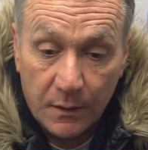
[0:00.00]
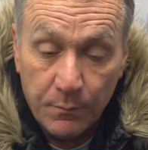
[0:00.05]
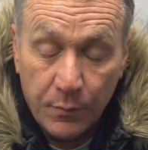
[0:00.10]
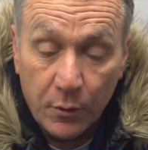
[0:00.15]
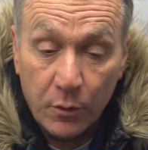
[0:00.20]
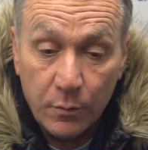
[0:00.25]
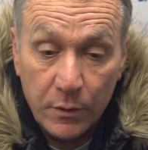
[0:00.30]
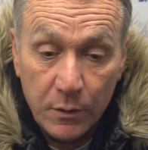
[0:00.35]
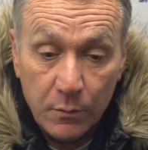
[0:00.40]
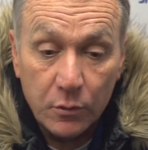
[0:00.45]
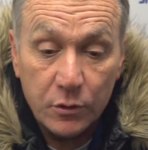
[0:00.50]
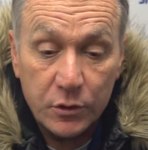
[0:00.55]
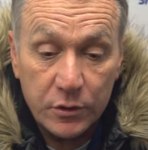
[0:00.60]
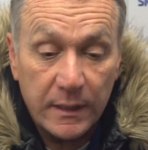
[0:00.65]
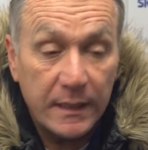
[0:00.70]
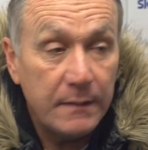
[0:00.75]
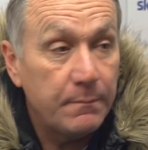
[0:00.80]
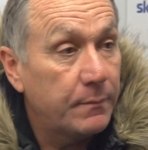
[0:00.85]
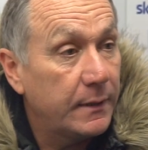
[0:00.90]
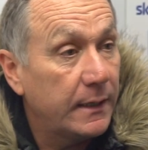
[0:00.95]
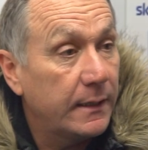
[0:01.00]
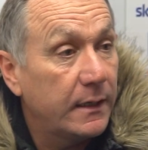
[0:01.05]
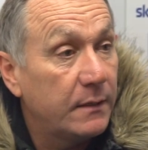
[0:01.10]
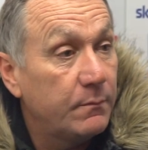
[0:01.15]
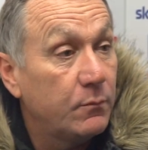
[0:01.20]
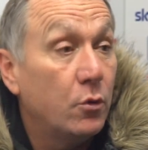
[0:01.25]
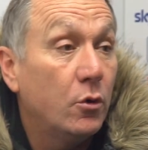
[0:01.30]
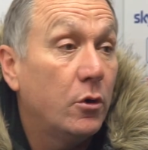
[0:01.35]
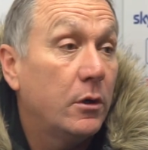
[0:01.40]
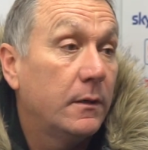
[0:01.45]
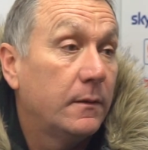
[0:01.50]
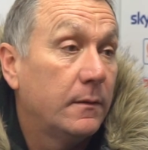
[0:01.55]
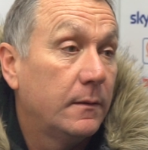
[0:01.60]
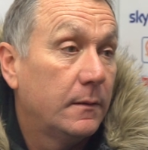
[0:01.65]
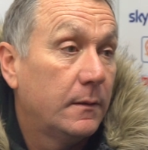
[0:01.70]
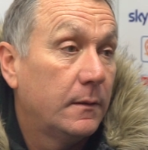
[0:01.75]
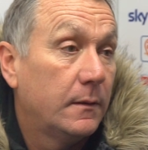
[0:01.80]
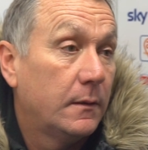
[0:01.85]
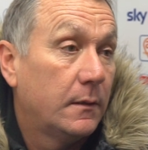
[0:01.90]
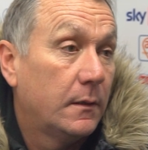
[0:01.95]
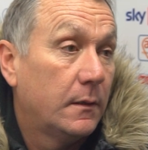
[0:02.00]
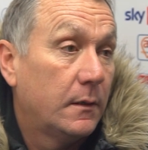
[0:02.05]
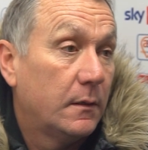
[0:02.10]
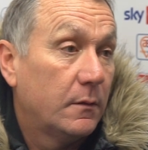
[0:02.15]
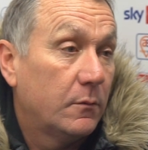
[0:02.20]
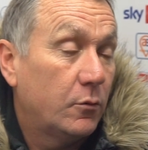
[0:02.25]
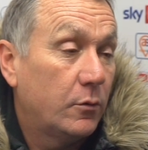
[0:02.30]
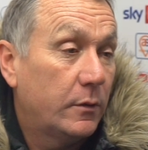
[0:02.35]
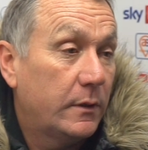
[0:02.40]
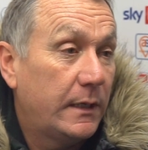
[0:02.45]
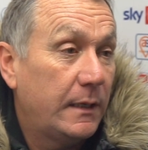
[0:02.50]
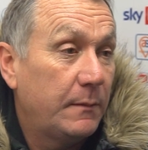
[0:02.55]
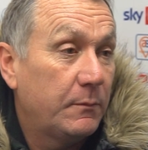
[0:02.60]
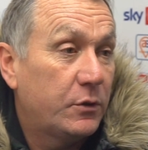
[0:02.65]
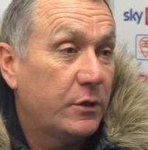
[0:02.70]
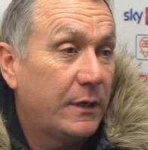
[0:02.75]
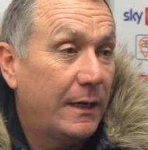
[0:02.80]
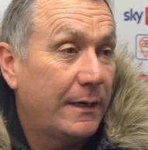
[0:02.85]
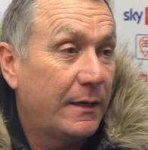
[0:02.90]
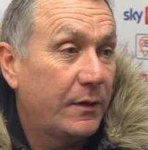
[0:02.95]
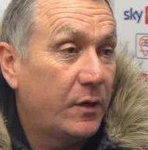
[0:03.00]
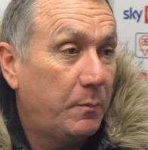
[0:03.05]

But we will try and bring in more. We'll keep trying to